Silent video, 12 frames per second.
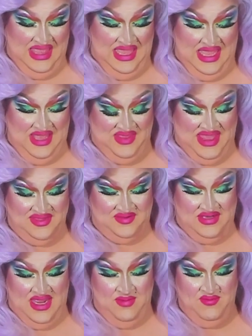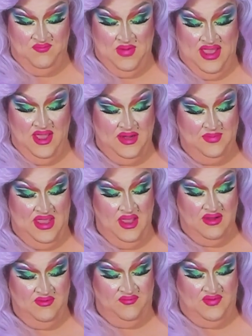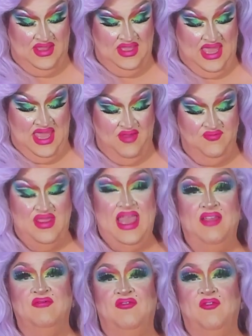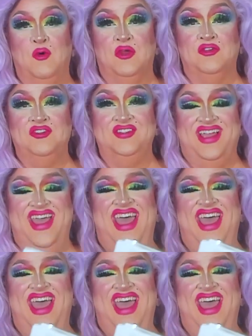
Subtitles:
That's the name of my autobiography, Heavy and Forced.